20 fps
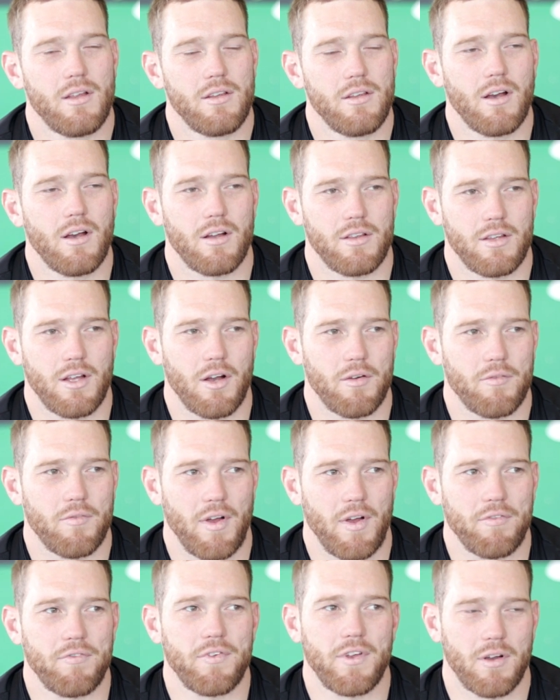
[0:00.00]
Yeah, no,
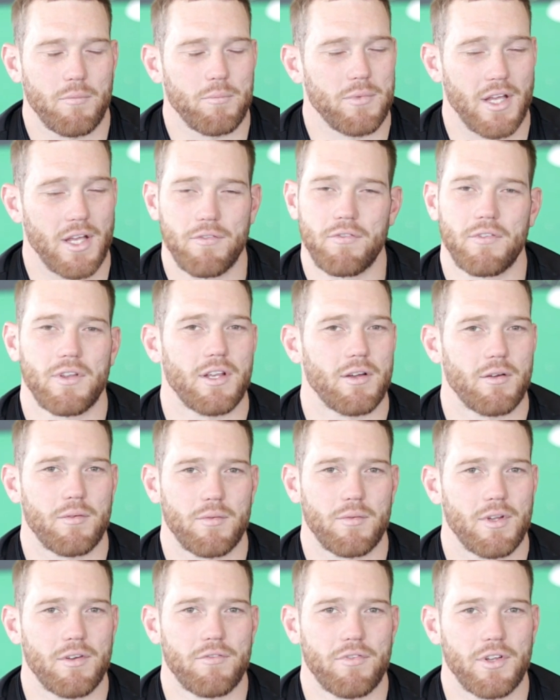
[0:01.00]
I think I'm definitely a
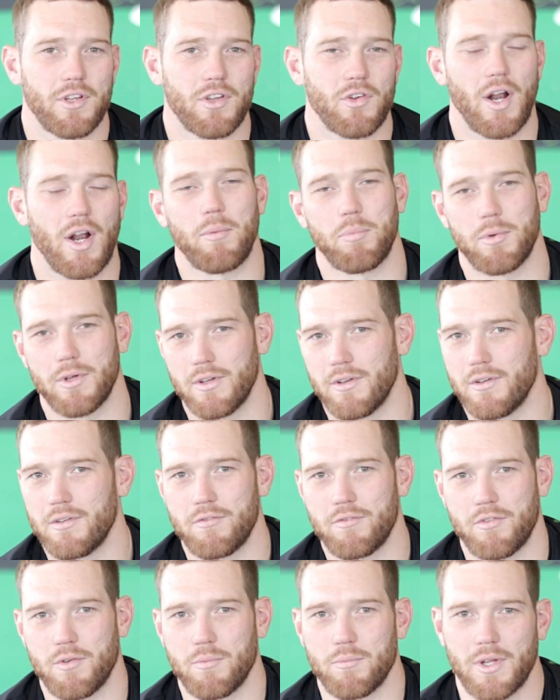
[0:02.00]
different grappler
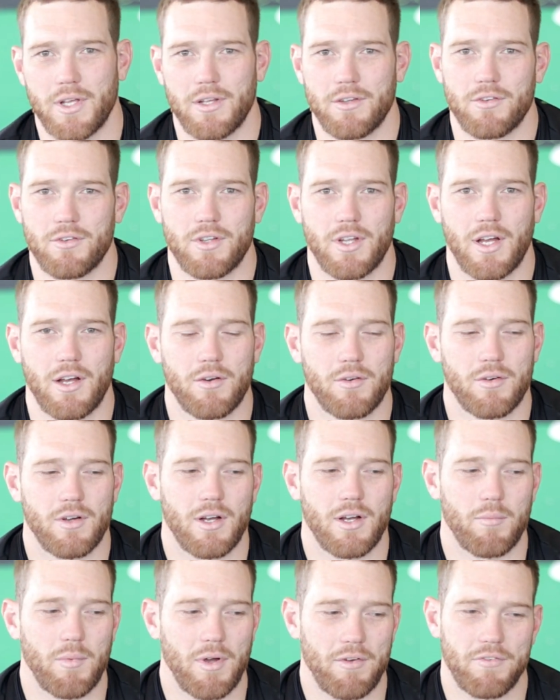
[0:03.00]
from then to now.
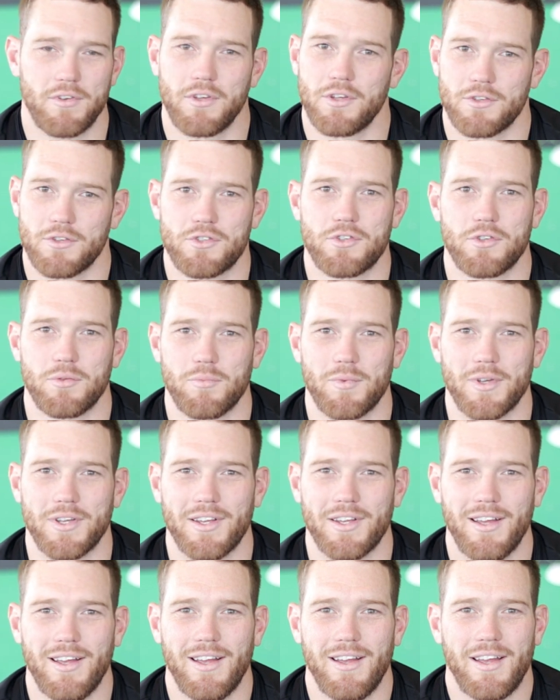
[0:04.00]
I think you should
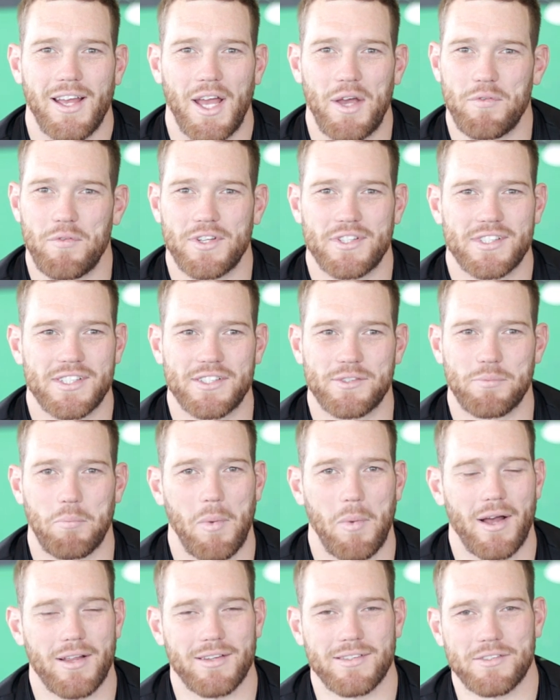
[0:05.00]
be every 6
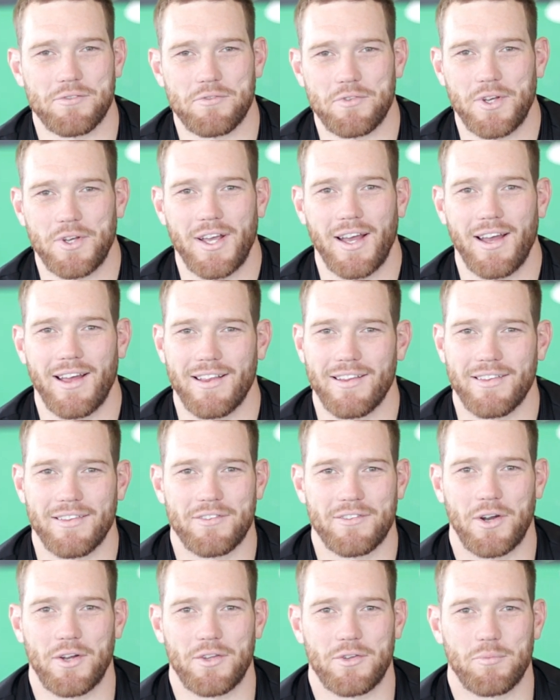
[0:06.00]
months, if you can,
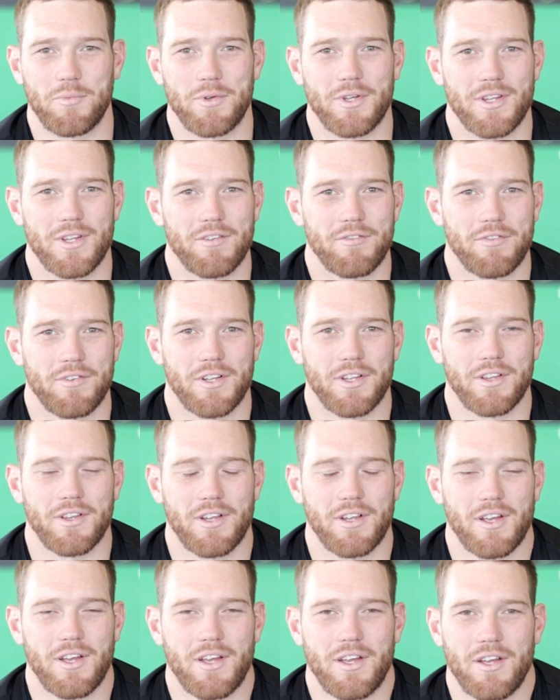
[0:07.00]
try to be a different
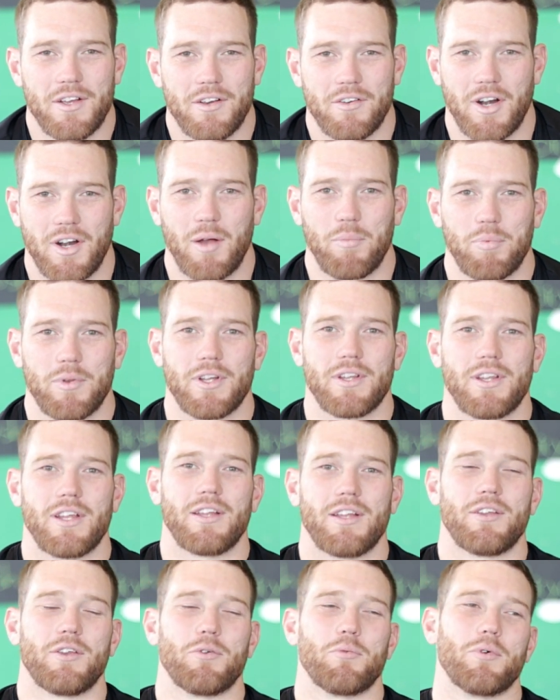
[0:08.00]
grappler
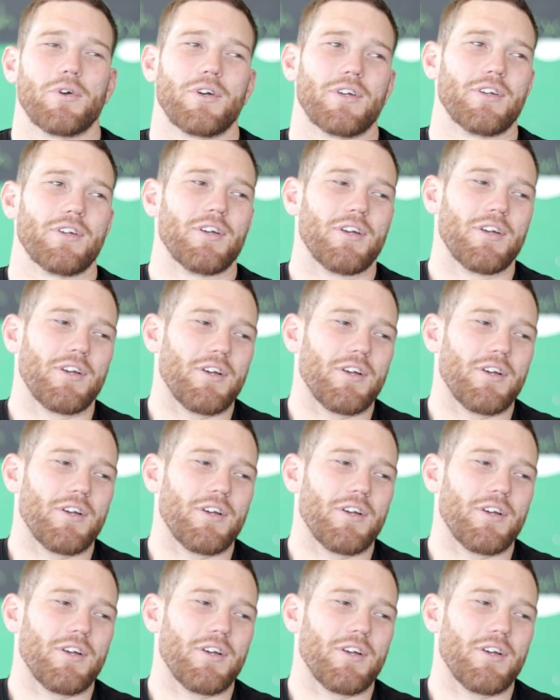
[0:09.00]
than you were